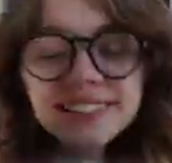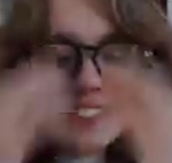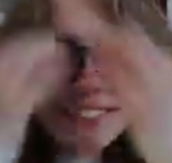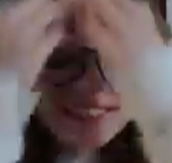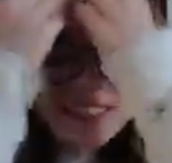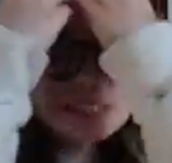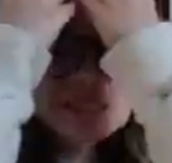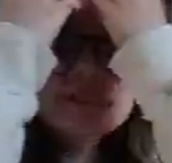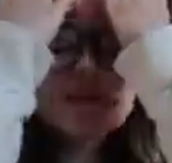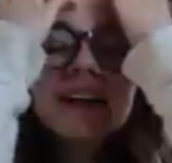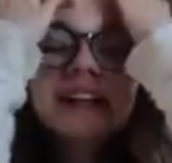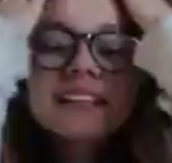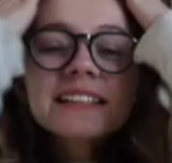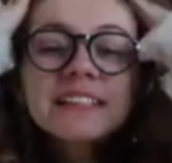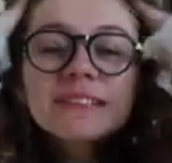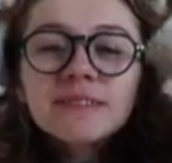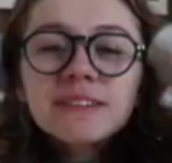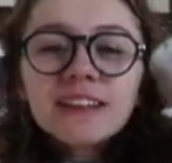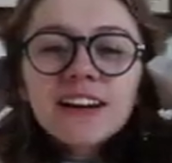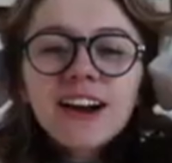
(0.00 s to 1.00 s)
to my
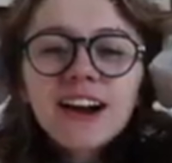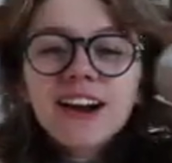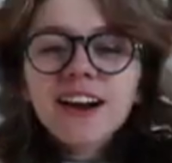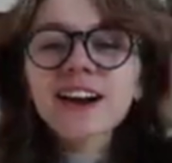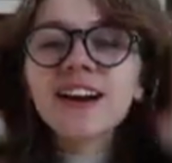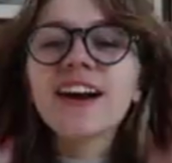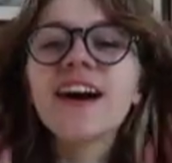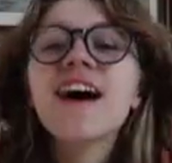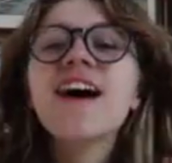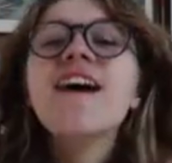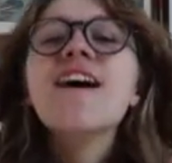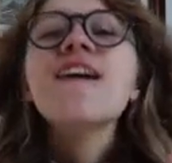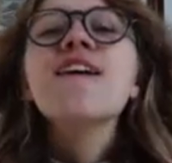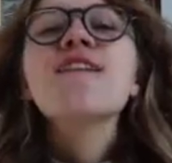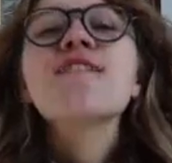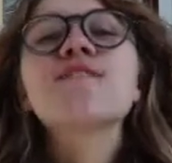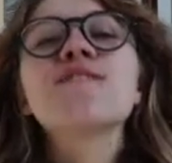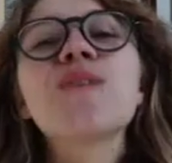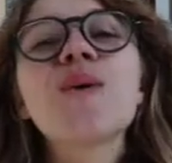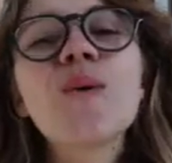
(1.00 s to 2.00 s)
TBR
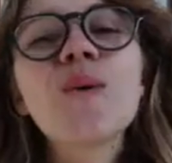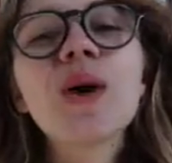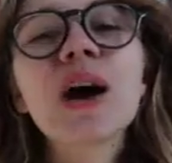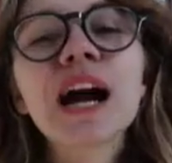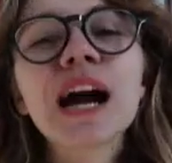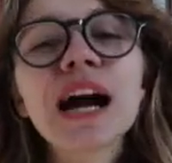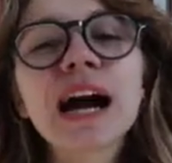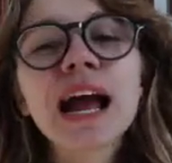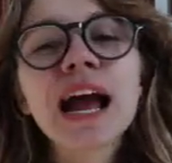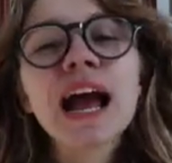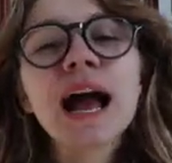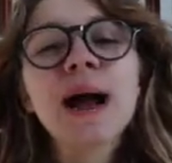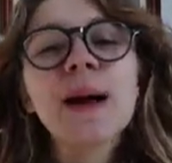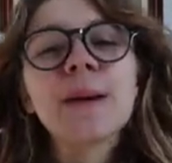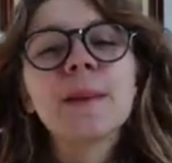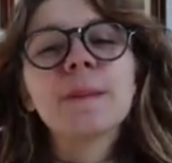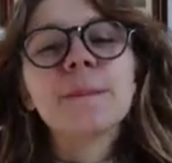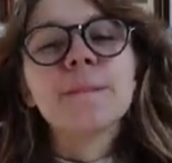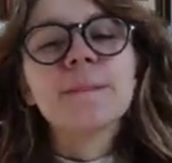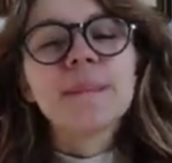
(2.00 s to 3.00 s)
for
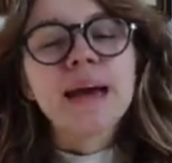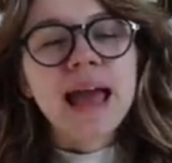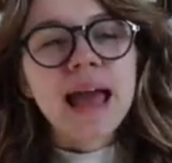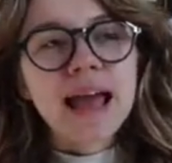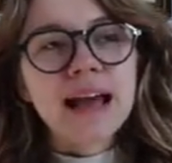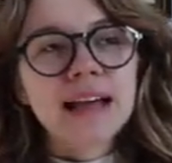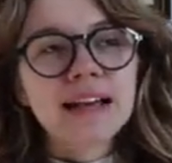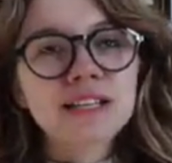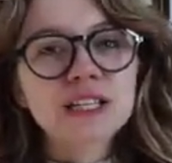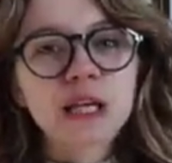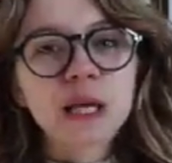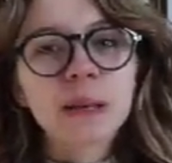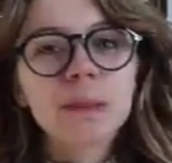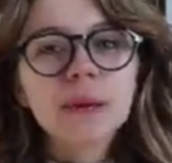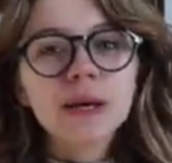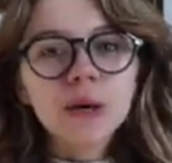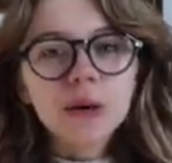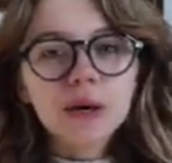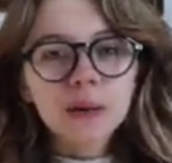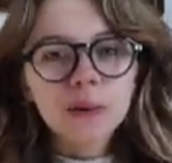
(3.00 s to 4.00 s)
May. So let
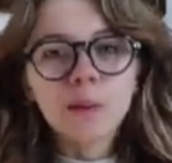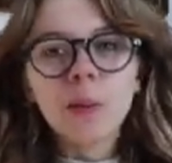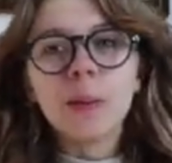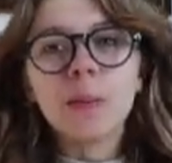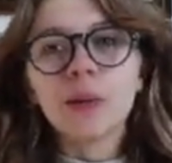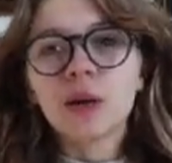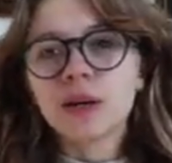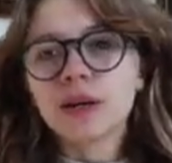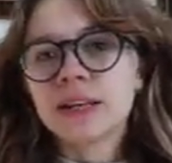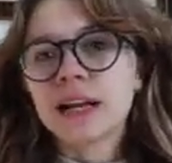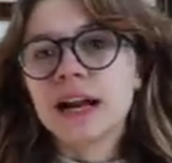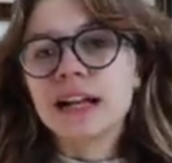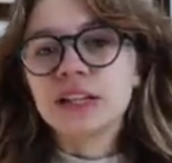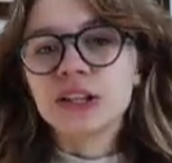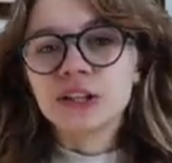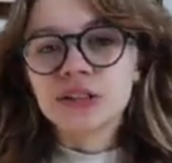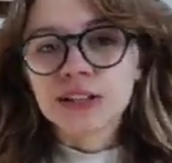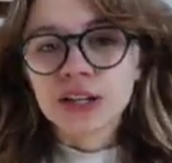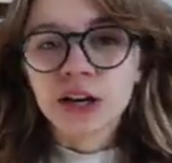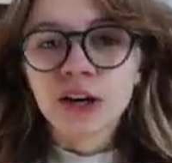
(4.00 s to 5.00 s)
me go get one book that I
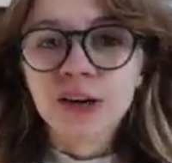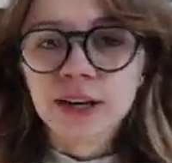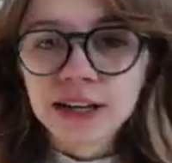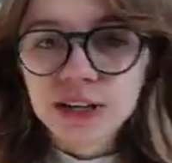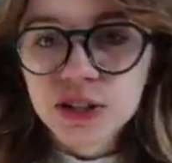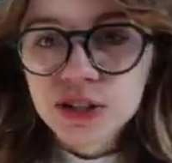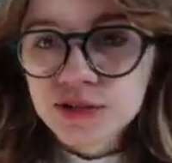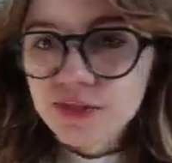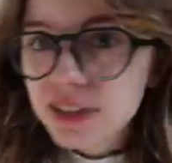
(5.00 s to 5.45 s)
literally already just